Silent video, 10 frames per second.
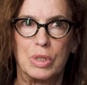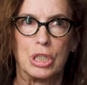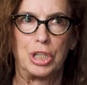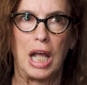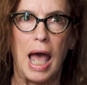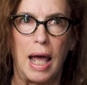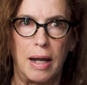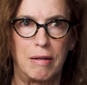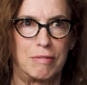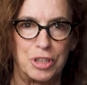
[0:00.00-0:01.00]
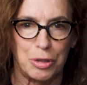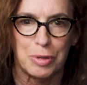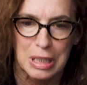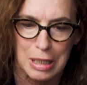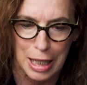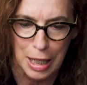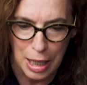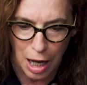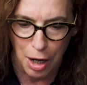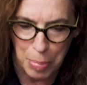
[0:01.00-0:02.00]
She was
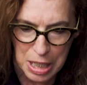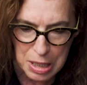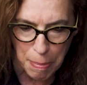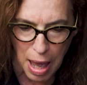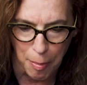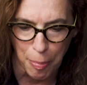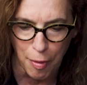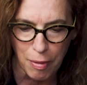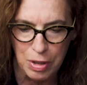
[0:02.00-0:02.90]
leaning on a piece of paper.